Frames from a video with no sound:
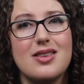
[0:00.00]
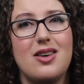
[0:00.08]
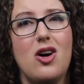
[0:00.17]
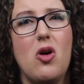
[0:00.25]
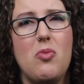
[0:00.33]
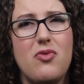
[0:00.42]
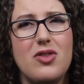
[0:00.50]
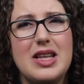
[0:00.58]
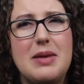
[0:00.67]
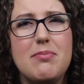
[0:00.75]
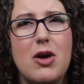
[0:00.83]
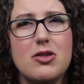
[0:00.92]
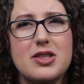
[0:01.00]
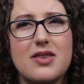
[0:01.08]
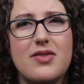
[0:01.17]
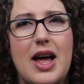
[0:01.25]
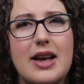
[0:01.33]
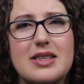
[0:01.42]
Hopefully most
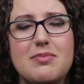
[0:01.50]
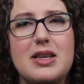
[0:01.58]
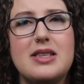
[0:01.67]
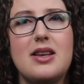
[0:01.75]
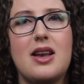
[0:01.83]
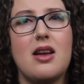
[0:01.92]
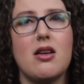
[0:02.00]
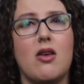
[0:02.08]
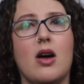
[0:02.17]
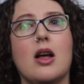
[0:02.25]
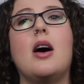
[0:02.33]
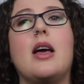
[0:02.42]
of that is me sitting here going,